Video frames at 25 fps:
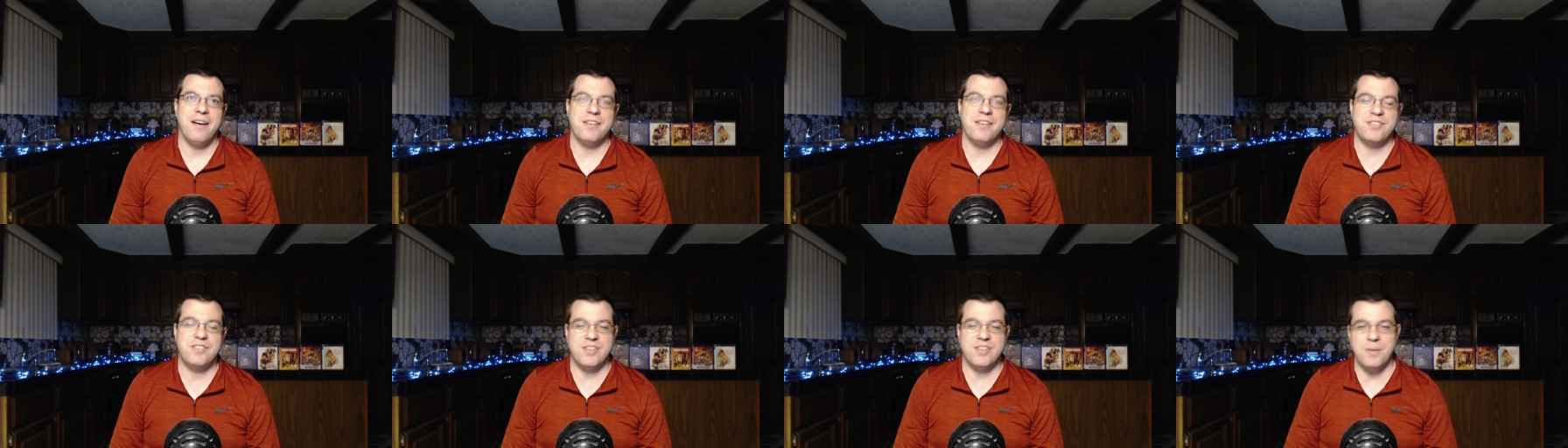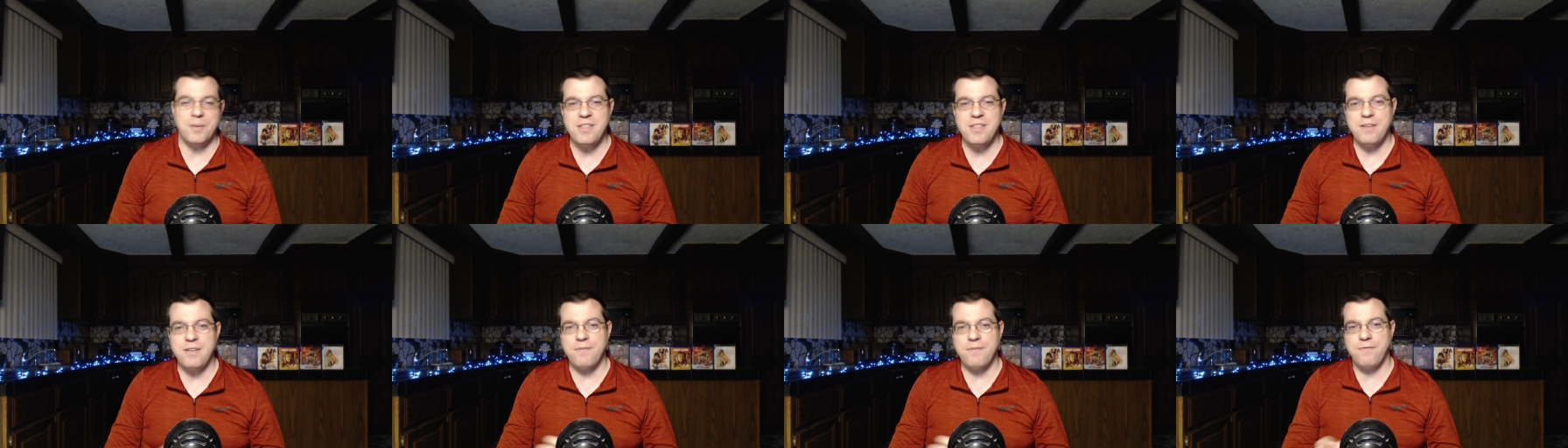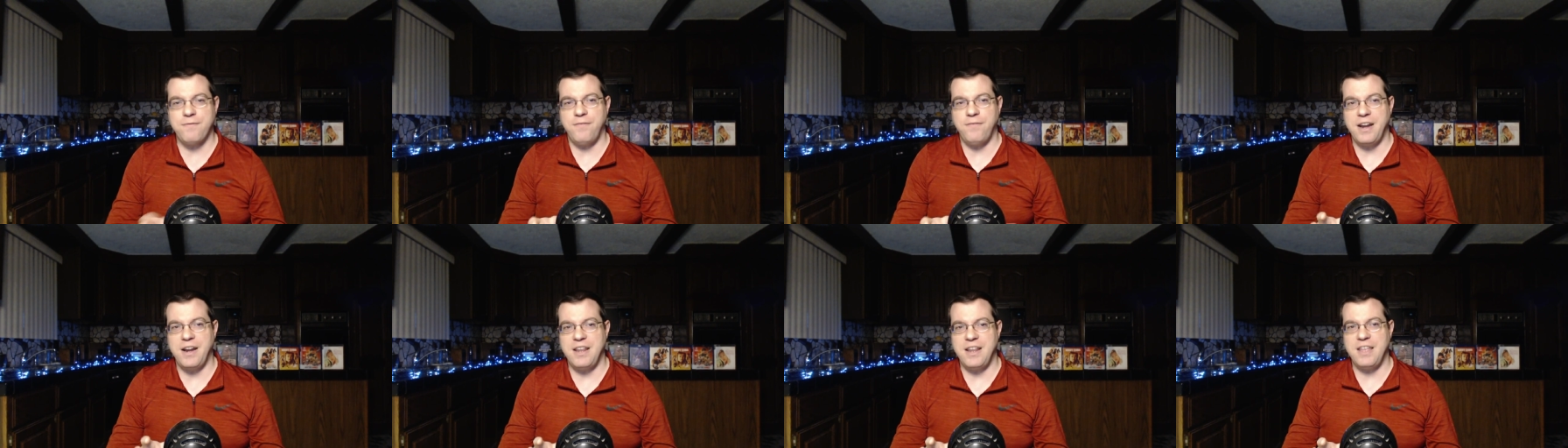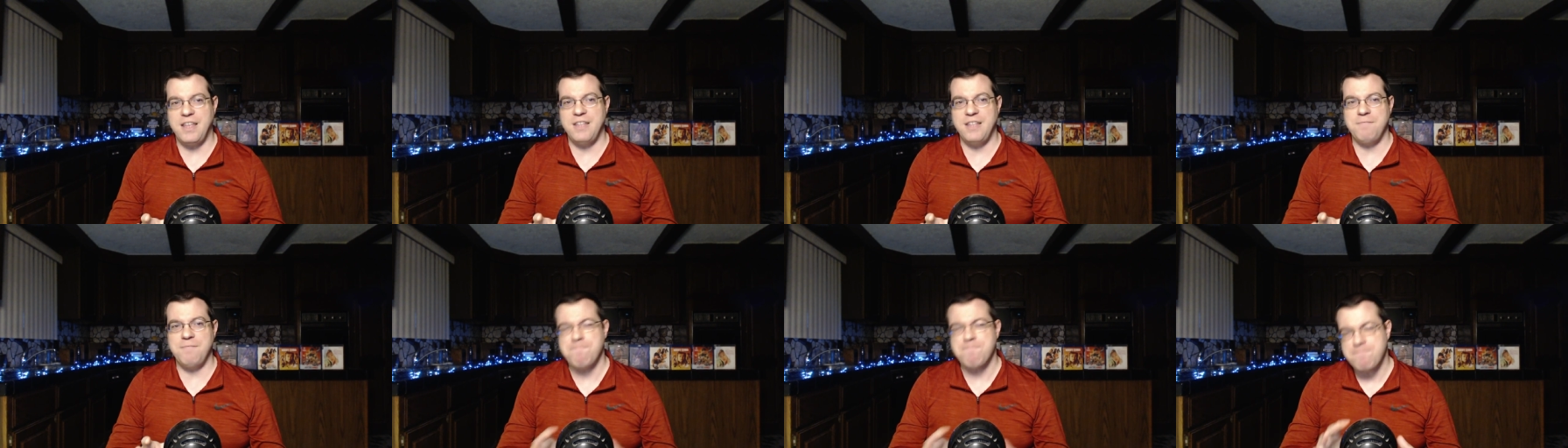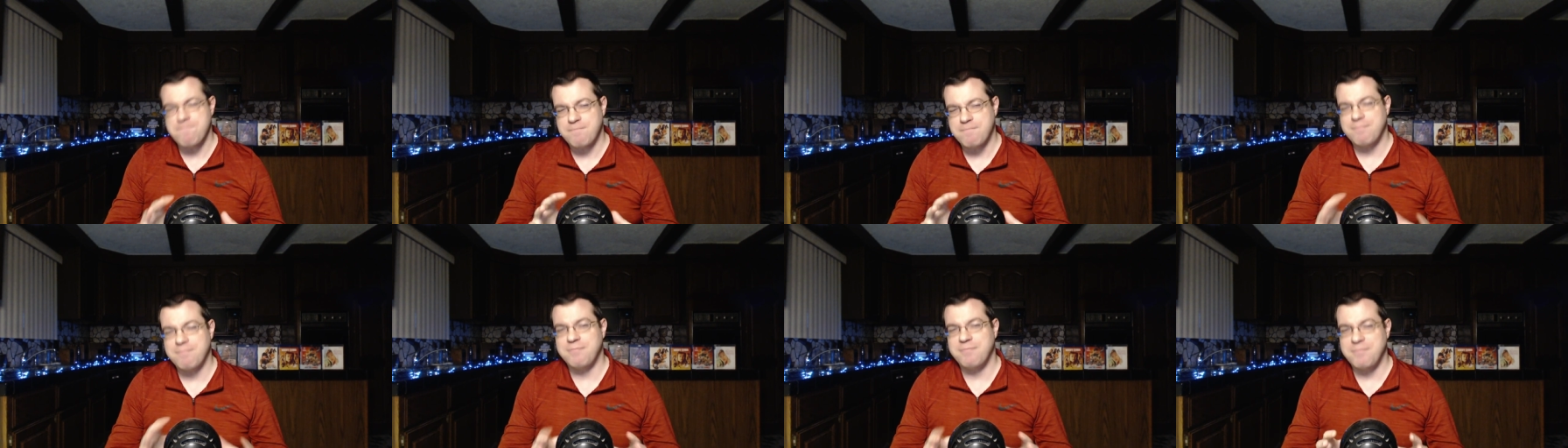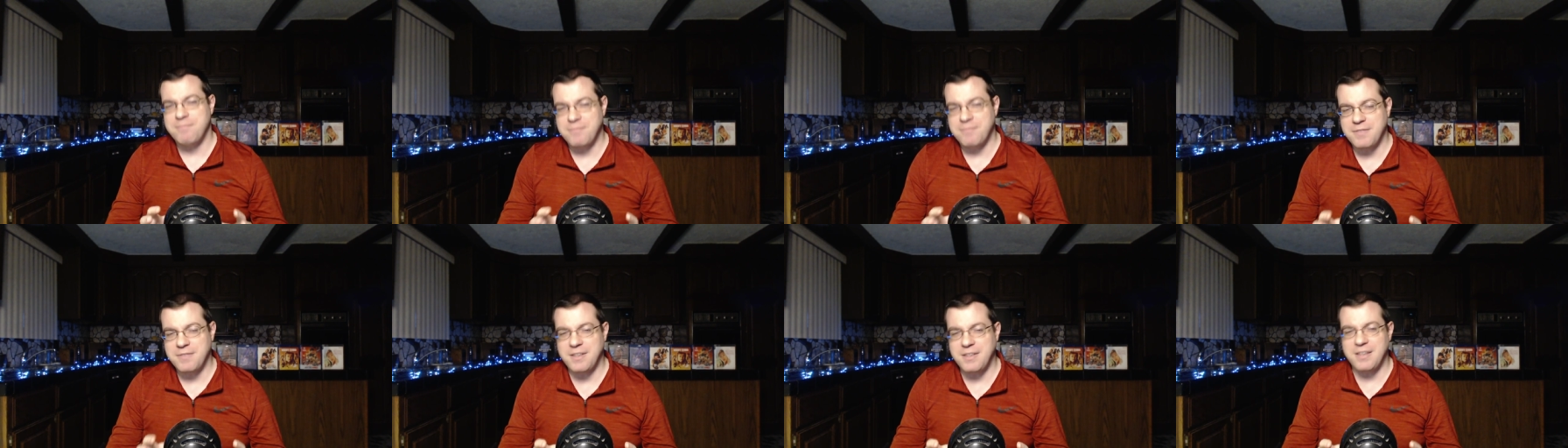Some of the fighting,
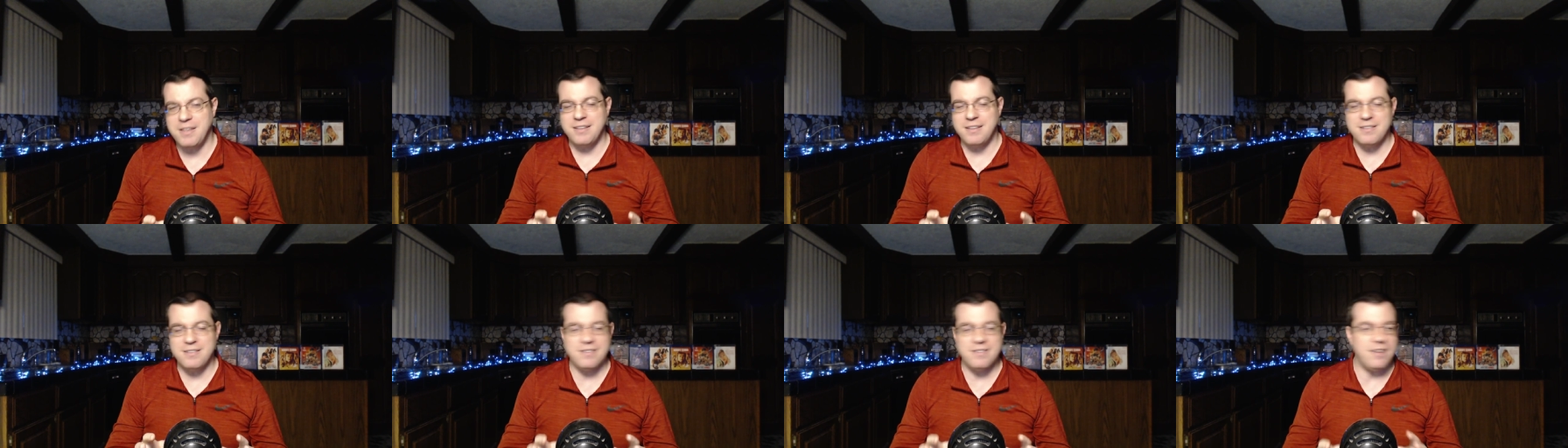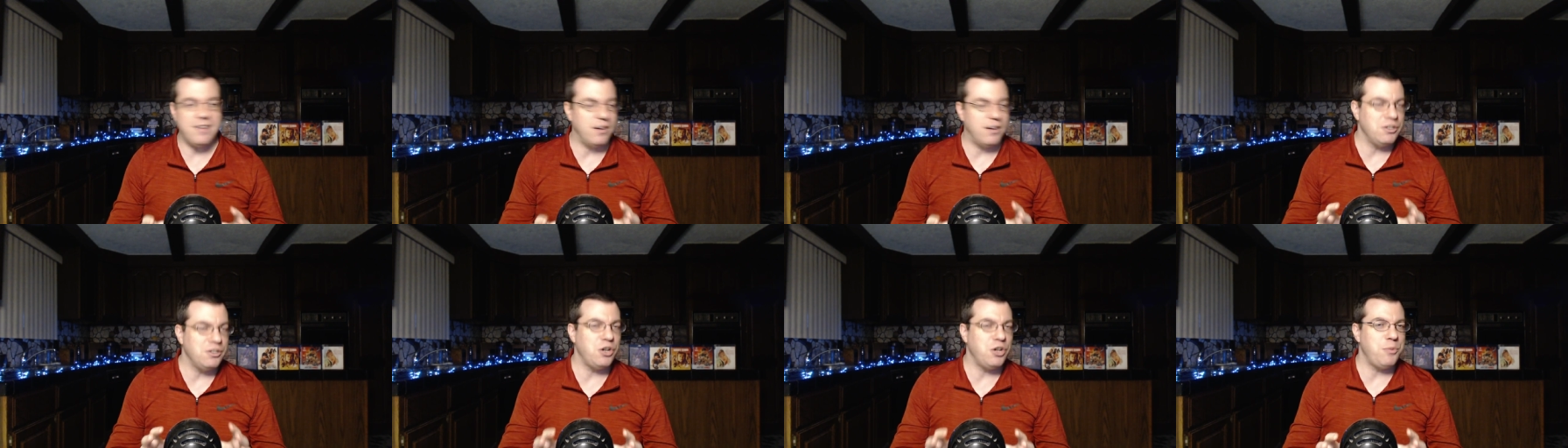a little